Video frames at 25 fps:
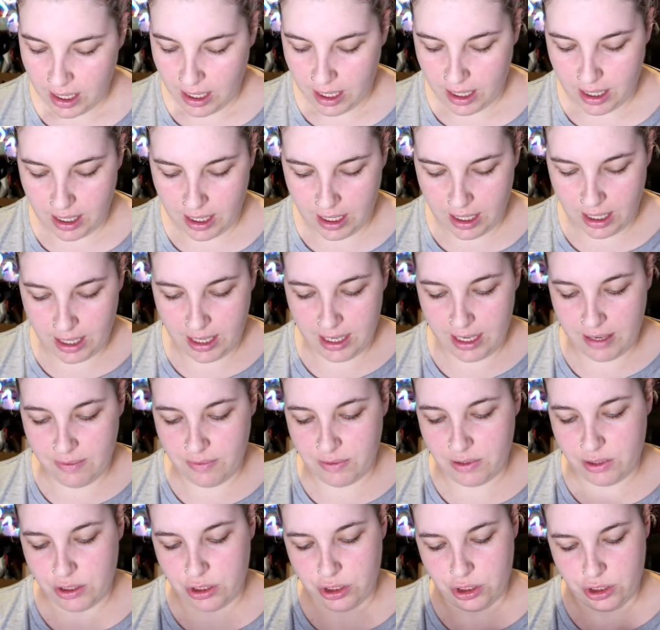I
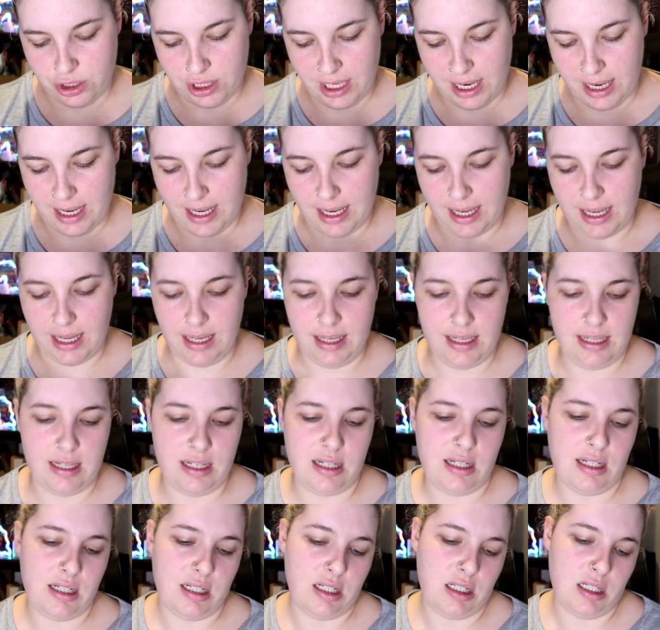have the
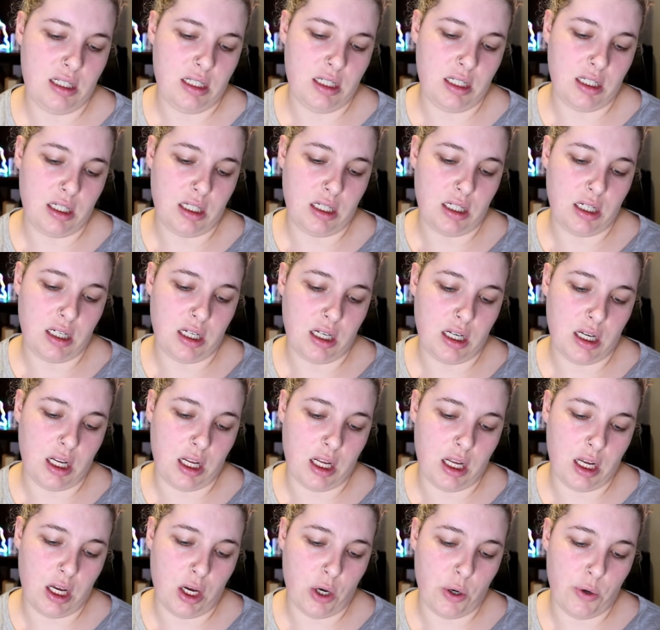shade
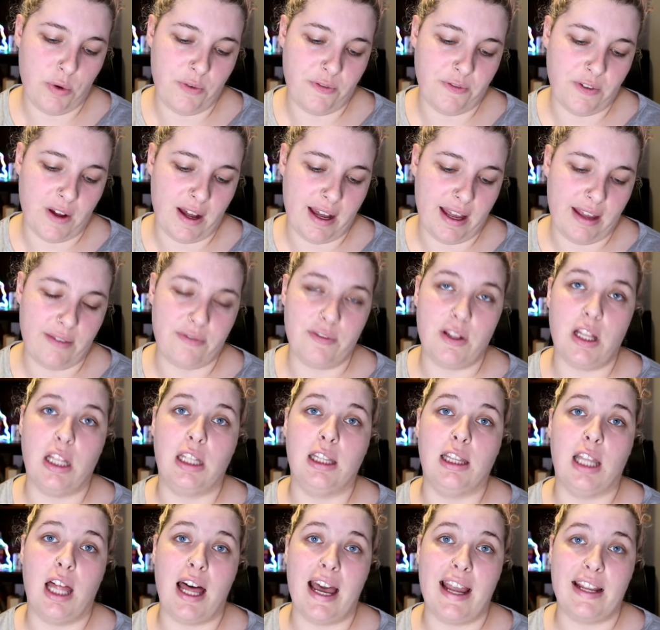05
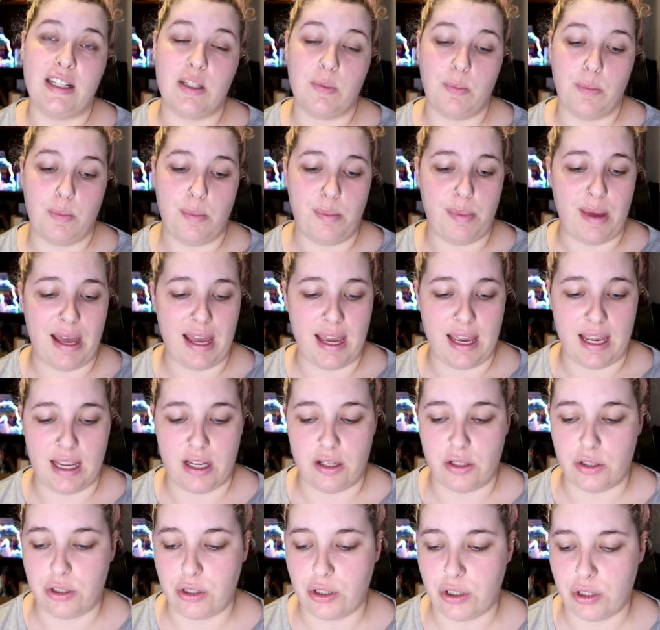Light
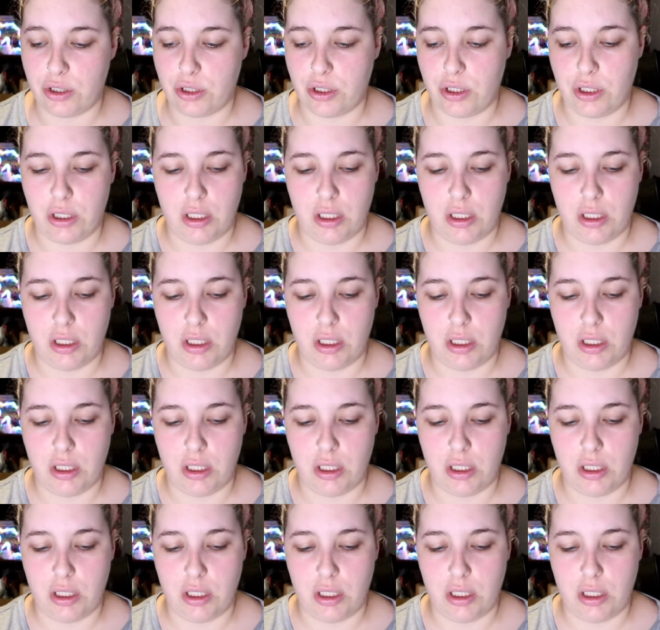Beige.